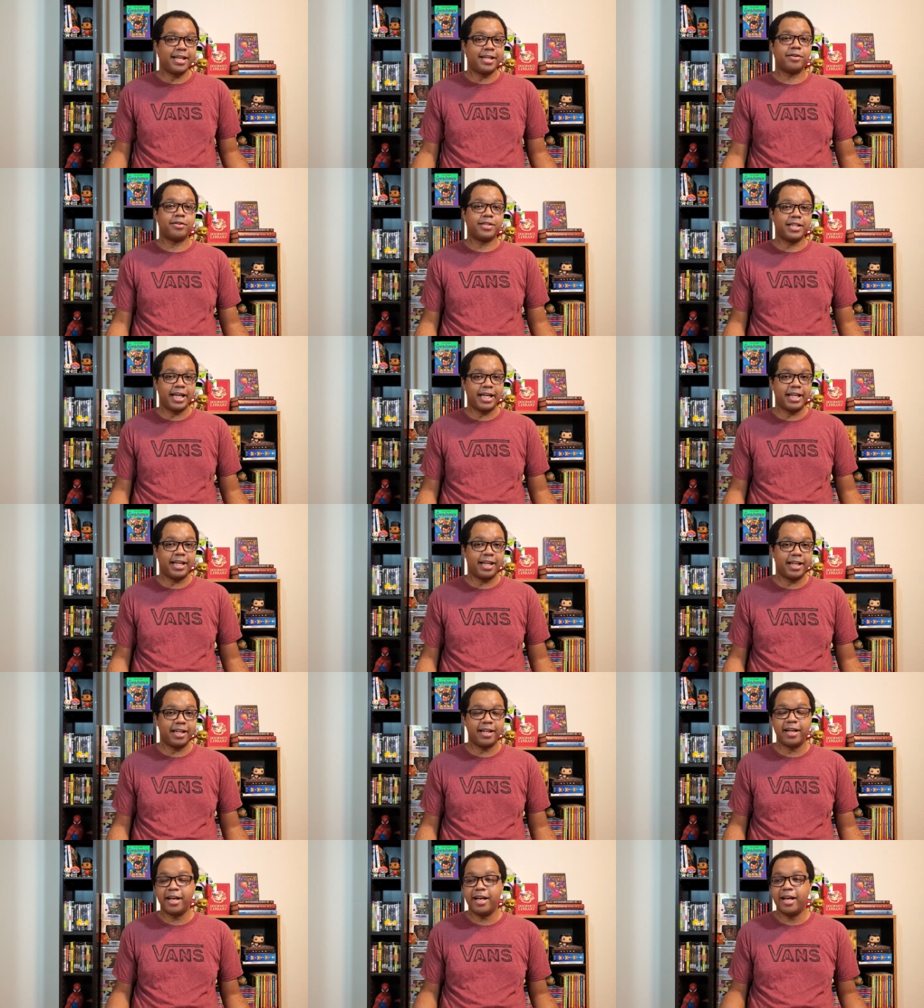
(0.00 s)

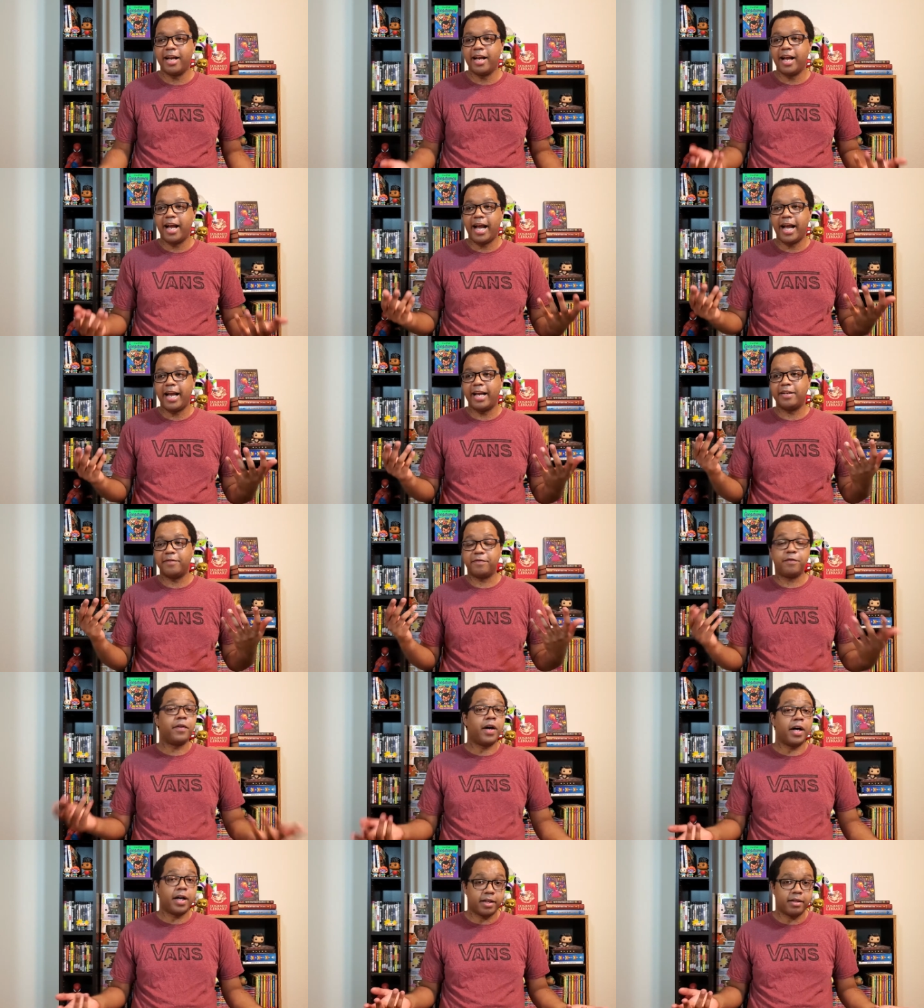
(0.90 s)
entertaining and
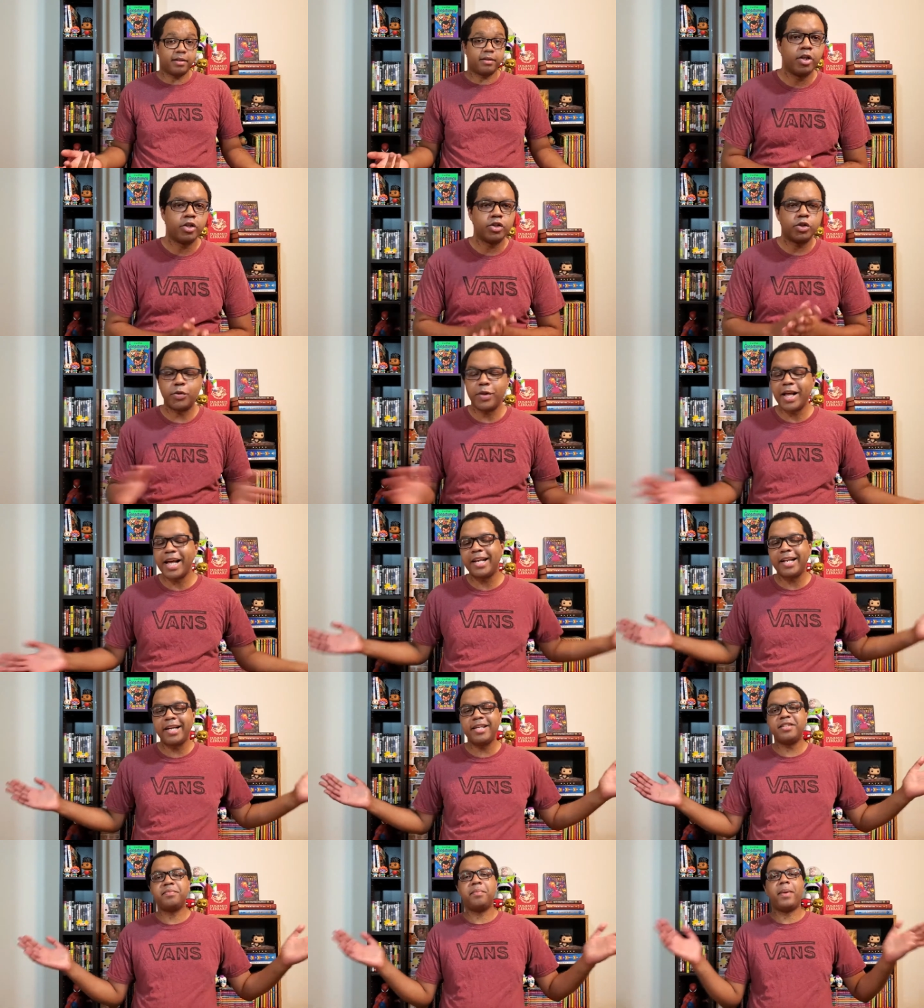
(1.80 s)
fun. So
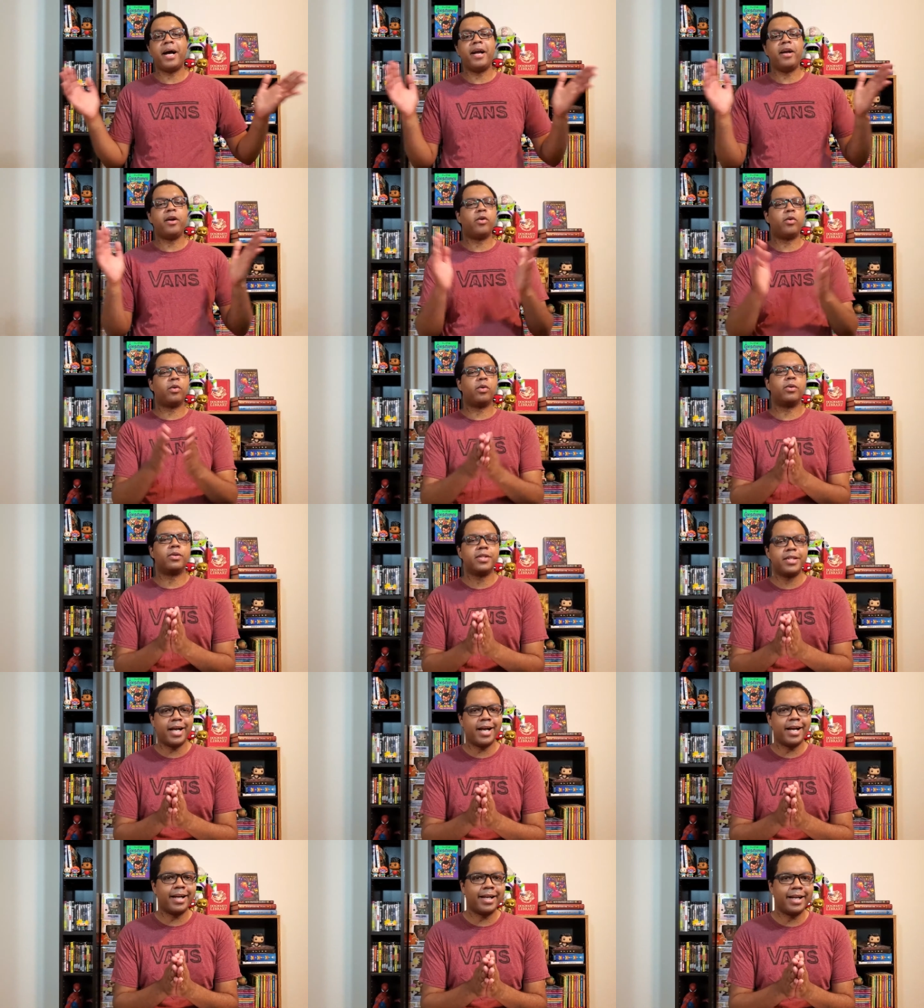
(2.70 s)
that is my horror
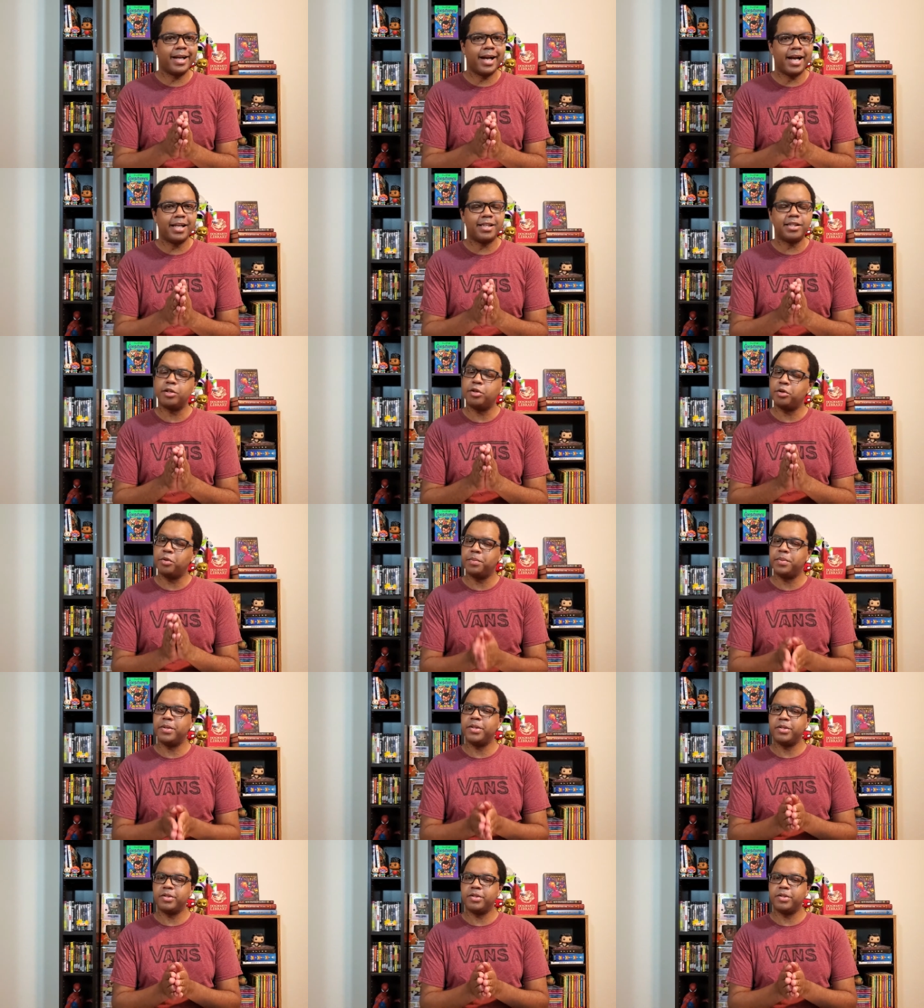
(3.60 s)
tag, guys. I hope you